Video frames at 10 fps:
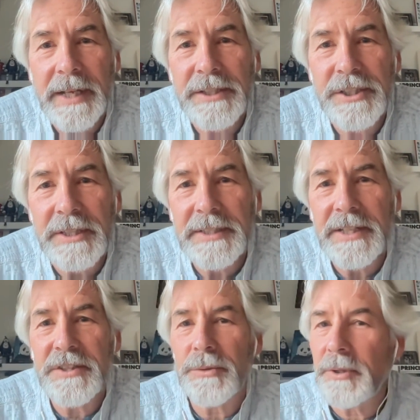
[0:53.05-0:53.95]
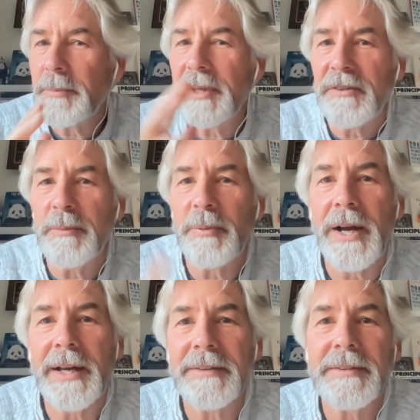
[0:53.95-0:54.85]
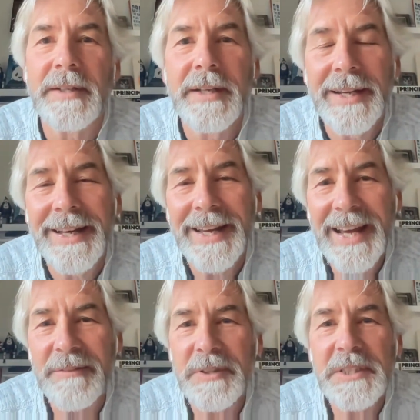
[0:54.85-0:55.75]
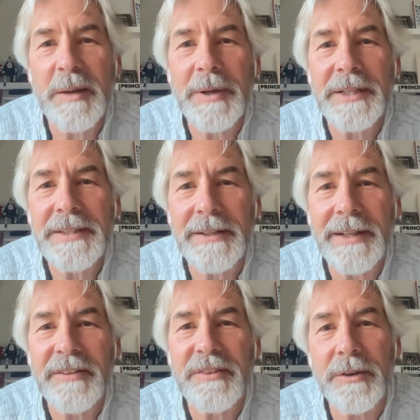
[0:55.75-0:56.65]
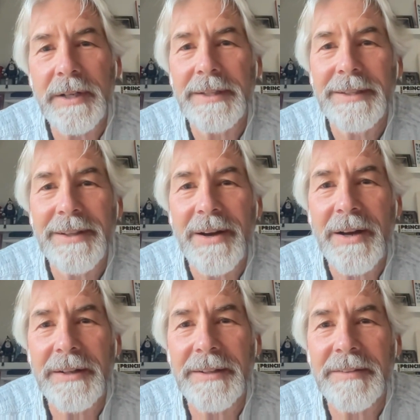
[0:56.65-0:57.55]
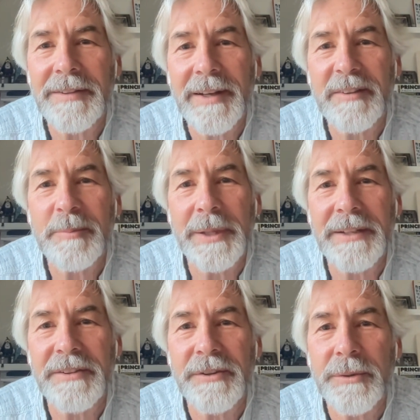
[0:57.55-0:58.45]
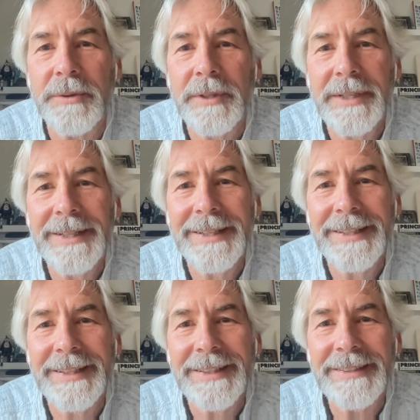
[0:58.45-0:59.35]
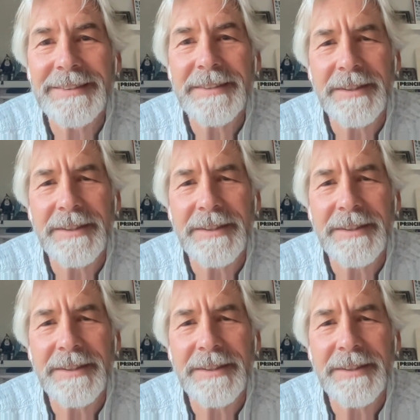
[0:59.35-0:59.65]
And just as you were a bit surprised, every time I tell that story, the audience I explain it to is a